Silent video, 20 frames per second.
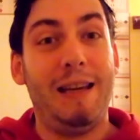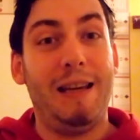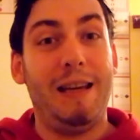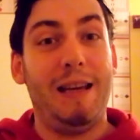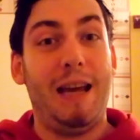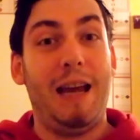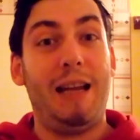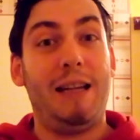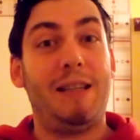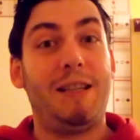
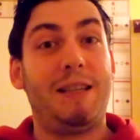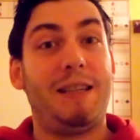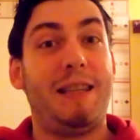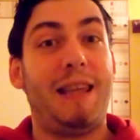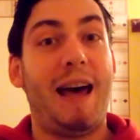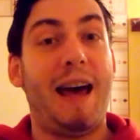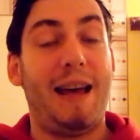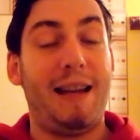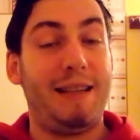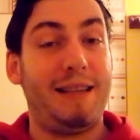It's
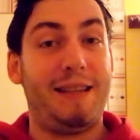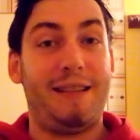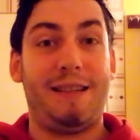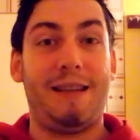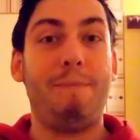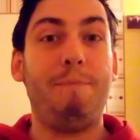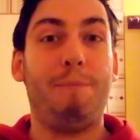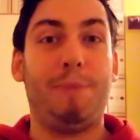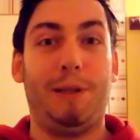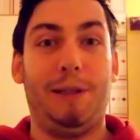that
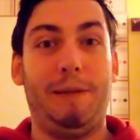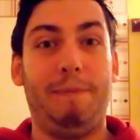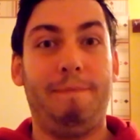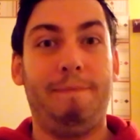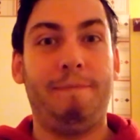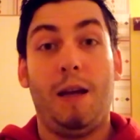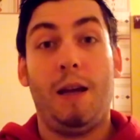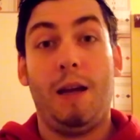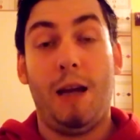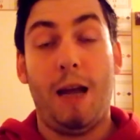simple.
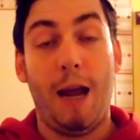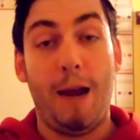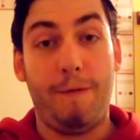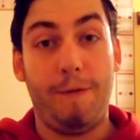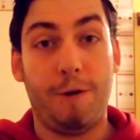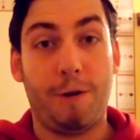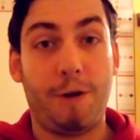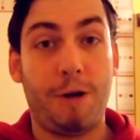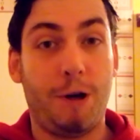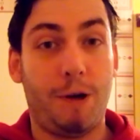If
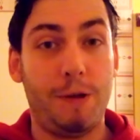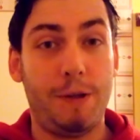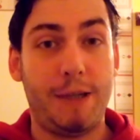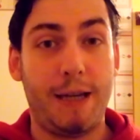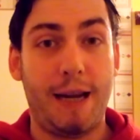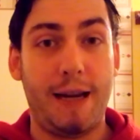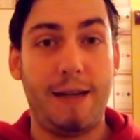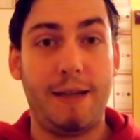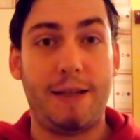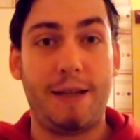your
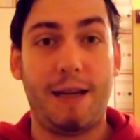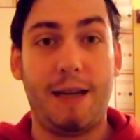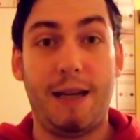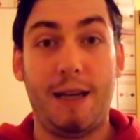content